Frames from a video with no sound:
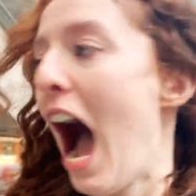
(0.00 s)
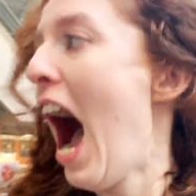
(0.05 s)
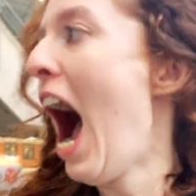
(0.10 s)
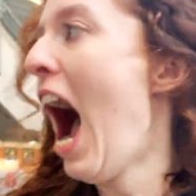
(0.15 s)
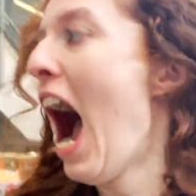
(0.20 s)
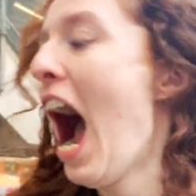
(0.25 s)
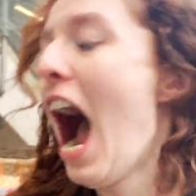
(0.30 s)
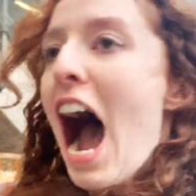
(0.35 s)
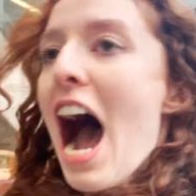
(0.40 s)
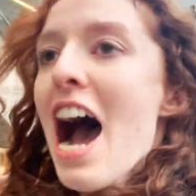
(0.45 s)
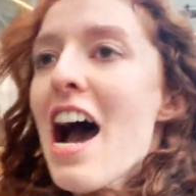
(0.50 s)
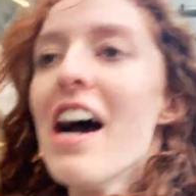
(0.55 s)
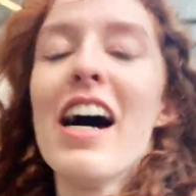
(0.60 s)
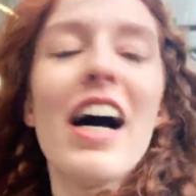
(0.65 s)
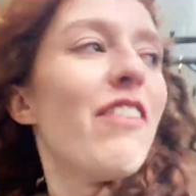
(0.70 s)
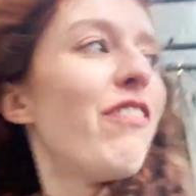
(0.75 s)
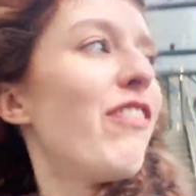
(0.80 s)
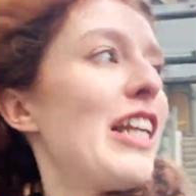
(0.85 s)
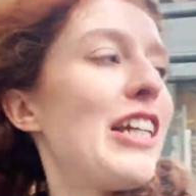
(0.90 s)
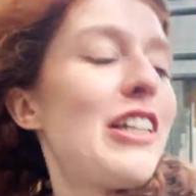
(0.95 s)
I
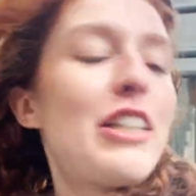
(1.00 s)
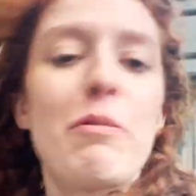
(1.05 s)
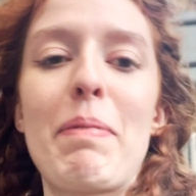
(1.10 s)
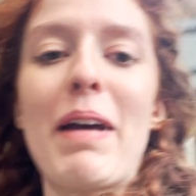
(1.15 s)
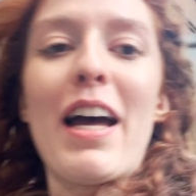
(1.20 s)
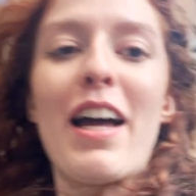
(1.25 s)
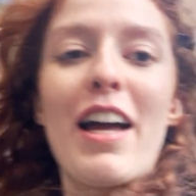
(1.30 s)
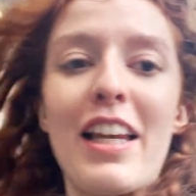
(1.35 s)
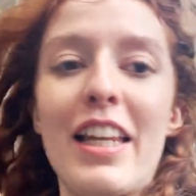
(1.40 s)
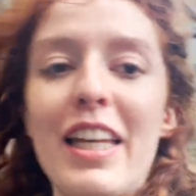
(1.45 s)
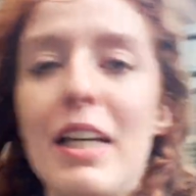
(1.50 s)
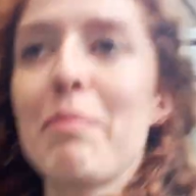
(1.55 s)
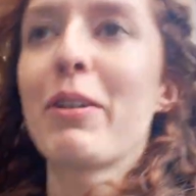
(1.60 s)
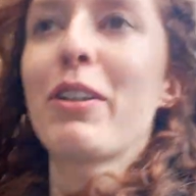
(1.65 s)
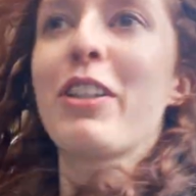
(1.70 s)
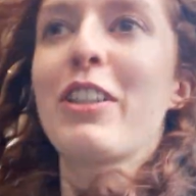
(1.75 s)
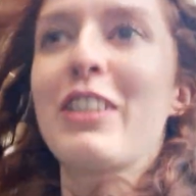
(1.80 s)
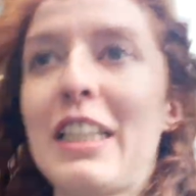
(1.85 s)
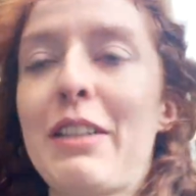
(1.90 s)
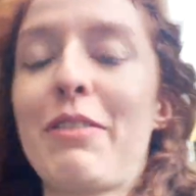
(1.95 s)
finished a bit early
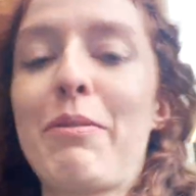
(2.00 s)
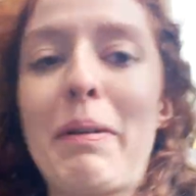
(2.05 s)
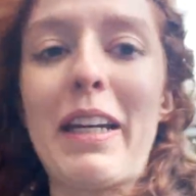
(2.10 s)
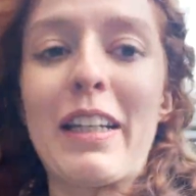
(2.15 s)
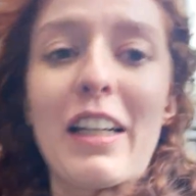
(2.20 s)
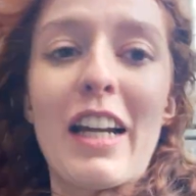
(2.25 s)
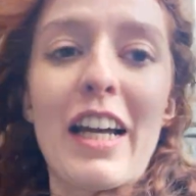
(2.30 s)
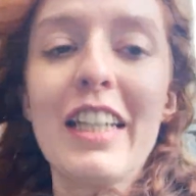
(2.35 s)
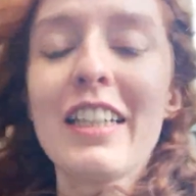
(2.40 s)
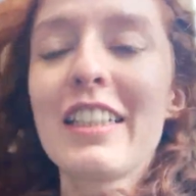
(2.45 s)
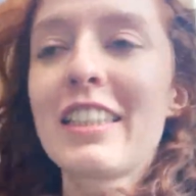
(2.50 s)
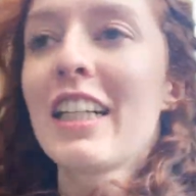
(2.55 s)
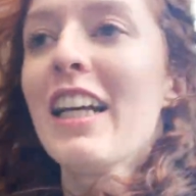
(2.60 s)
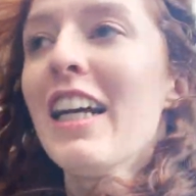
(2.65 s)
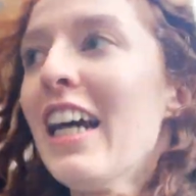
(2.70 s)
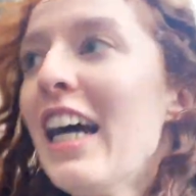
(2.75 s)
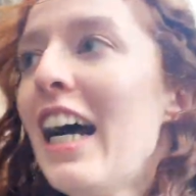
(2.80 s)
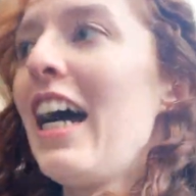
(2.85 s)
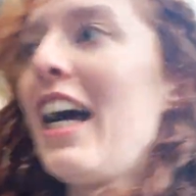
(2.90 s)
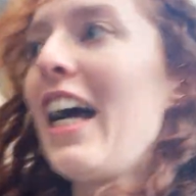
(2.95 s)
because it was being nice
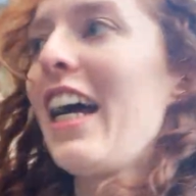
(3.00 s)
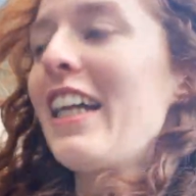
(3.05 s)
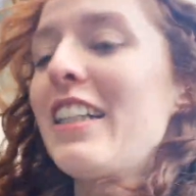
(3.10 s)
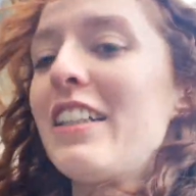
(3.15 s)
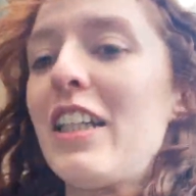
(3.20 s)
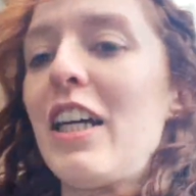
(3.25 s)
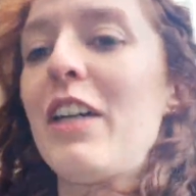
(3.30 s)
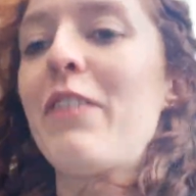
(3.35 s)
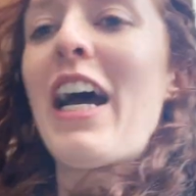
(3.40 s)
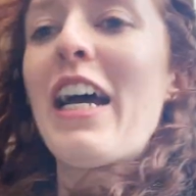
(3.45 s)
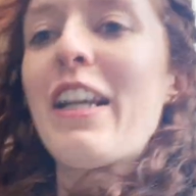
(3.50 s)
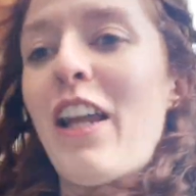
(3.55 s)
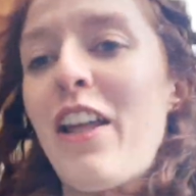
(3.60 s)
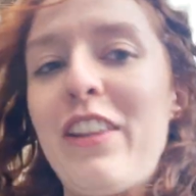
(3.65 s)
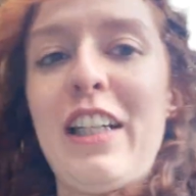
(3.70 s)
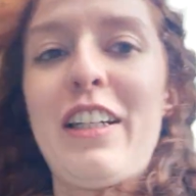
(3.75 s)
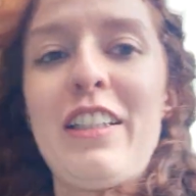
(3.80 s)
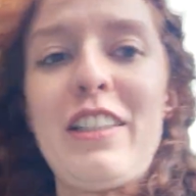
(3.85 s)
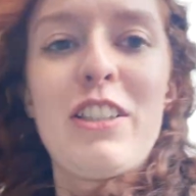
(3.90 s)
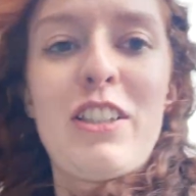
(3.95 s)
and um, I had
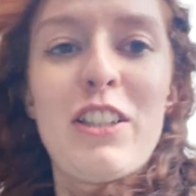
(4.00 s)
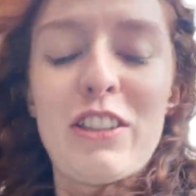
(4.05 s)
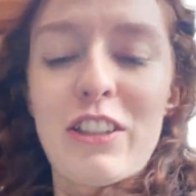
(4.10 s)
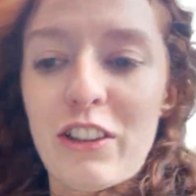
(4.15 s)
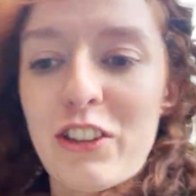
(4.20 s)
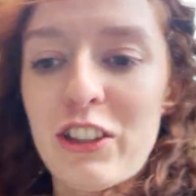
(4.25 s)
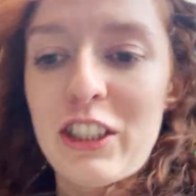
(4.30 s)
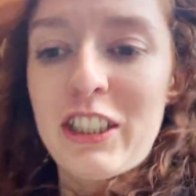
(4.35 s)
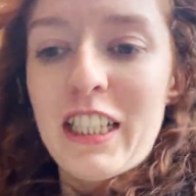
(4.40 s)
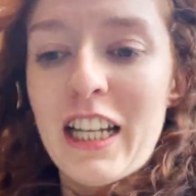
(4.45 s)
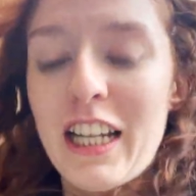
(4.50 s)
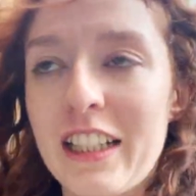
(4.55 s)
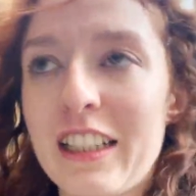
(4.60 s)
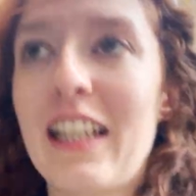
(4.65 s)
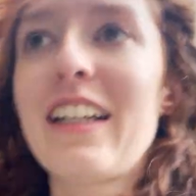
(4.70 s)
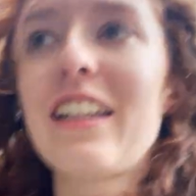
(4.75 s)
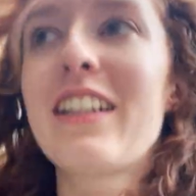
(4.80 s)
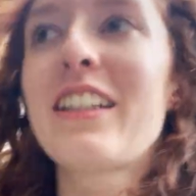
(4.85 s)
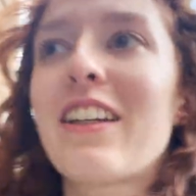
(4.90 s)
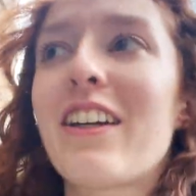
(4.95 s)
nothing else to do so I was just sitting
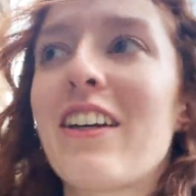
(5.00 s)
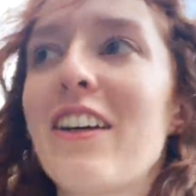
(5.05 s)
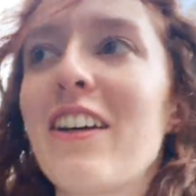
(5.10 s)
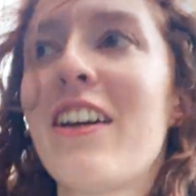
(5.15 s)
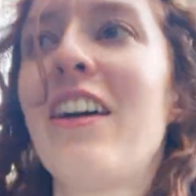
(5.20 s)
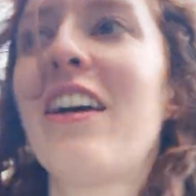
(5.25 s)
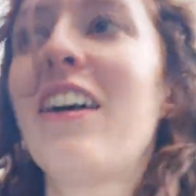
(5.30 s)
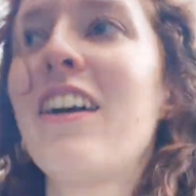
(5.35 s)
there so